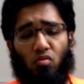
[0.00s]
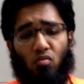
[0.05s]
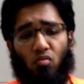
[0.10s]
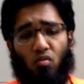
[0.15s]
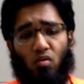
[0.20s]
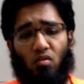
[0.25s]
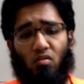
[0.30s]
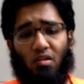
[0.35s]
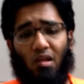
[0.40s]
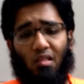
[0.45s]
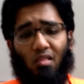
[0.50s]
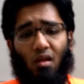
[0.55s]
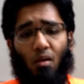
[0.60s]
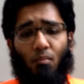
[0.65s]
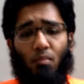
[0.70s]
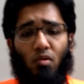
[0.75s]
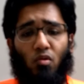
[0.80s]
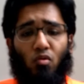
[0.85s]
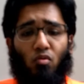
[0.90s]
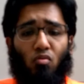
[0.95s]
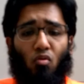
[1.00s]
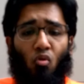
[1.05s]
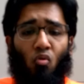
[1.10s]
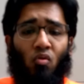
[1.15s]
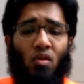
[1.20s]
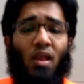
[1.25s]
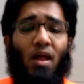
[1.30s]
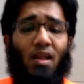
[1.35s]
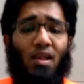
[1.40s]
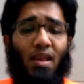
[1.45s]
You can just use
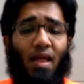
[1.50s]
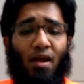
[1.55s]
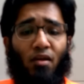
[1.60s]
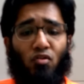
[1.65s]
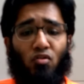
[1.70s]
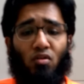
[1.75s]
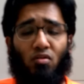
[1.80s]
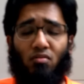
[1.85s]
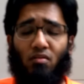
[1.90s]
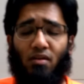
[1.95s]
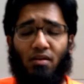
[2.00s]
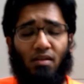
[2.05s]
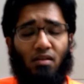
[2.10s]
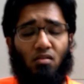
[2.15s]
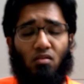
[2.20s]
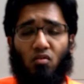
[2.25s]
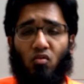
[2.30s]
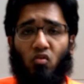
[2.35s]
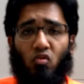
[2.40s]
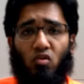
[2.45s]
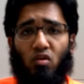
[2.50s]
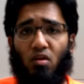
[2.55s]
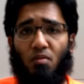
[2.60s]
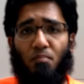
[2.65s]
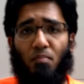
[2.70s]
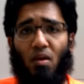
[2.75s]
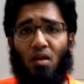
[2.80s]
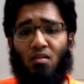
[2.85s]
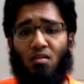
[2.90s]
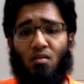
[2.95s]
online lecture, study Security
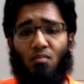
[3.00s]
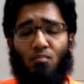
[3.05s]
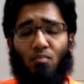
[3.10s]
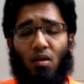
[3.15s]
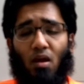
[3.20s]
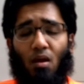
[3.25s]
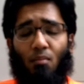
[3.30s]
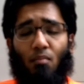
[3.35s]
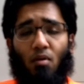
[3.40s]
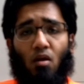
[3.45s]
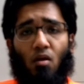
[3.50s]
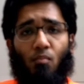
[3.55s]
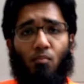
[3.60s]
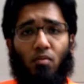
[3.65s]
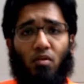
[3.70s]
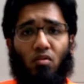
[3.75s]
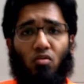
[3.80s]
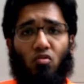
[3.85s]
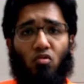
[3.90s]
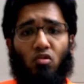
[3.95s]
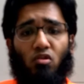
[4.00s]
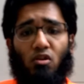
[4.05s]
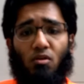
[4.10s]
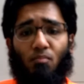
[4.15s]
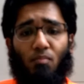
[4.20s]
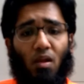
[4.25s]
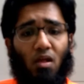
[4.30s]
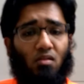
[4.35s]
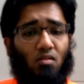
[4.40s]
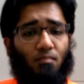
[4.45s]
Plus, and become a CompTIA Security
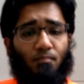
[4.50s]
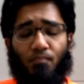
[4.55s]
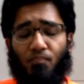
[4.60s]
Plus.